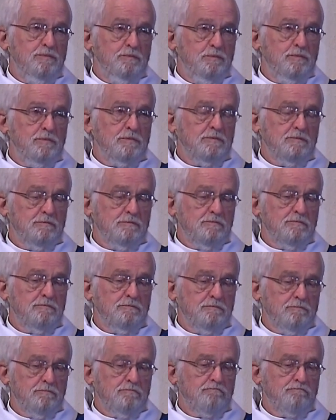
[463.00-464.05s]

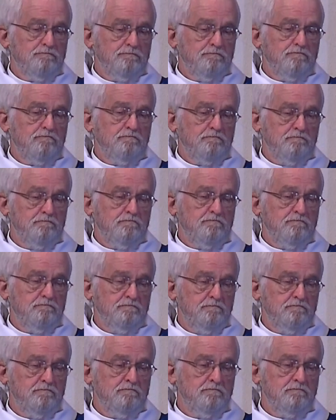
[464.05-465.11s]

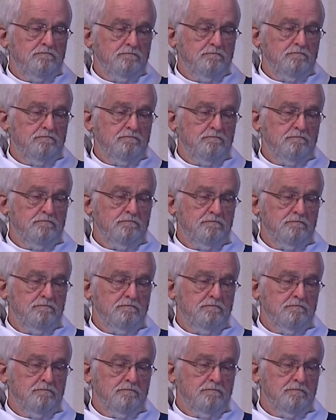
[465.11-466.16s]

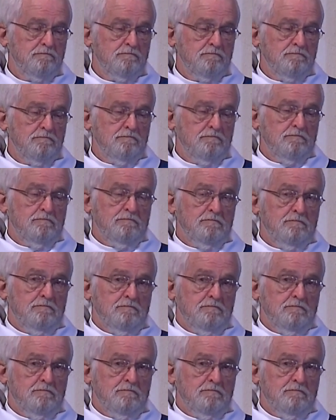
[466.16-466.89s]
Nothing is said.